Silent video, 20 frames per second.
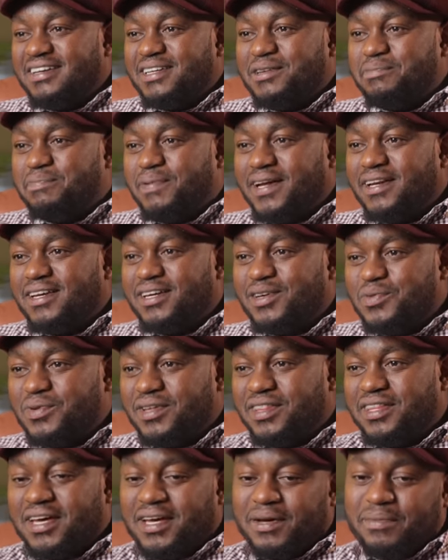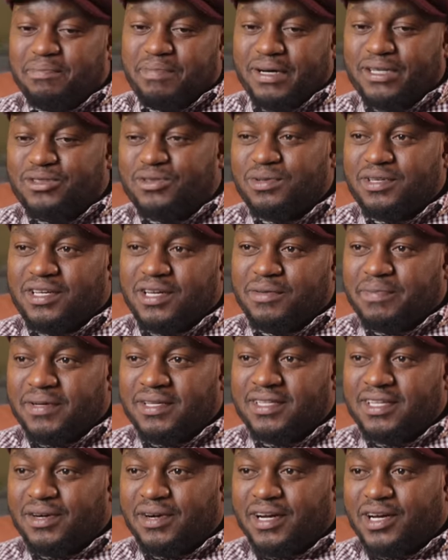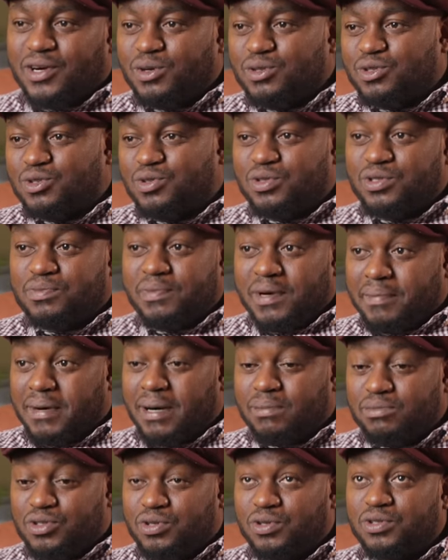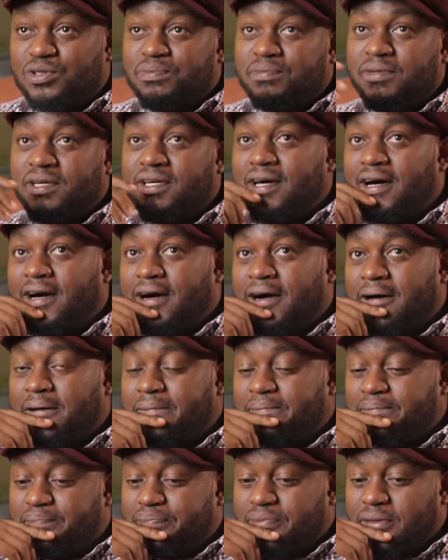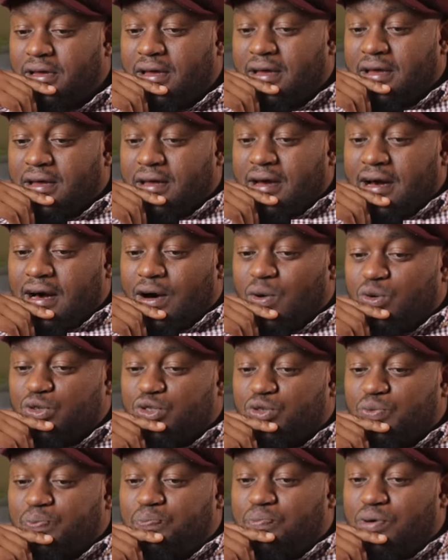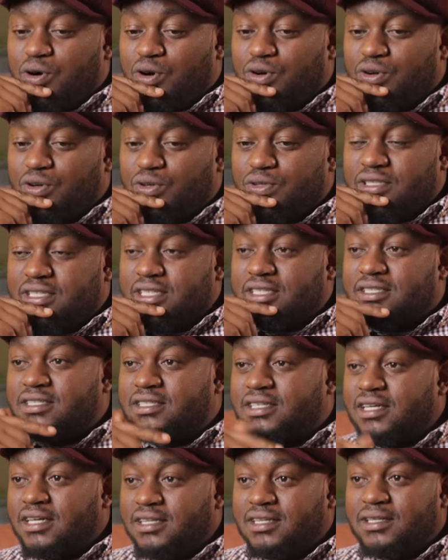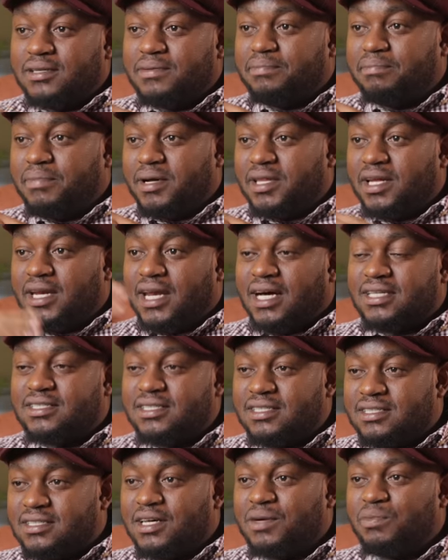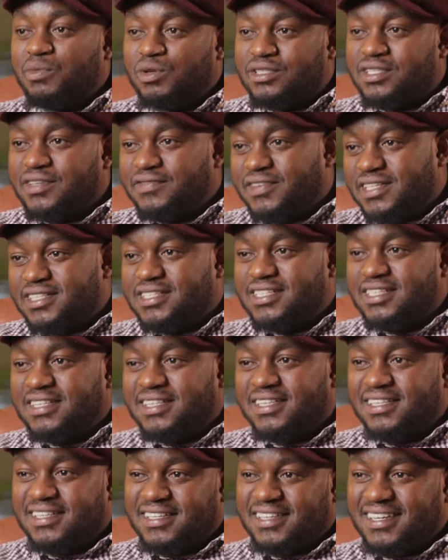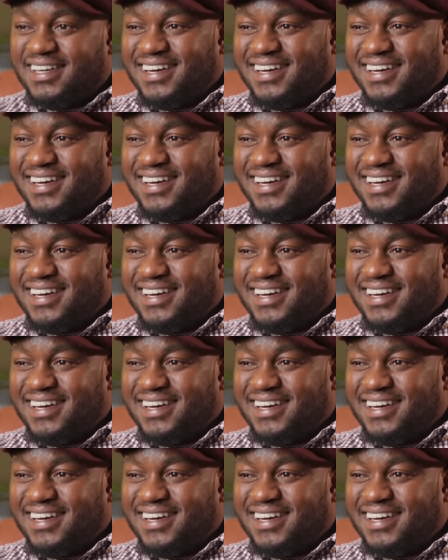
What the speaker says: Depending with the person keeping the records, because my mom told me... I was born on 16th, but the nurses came on 17th.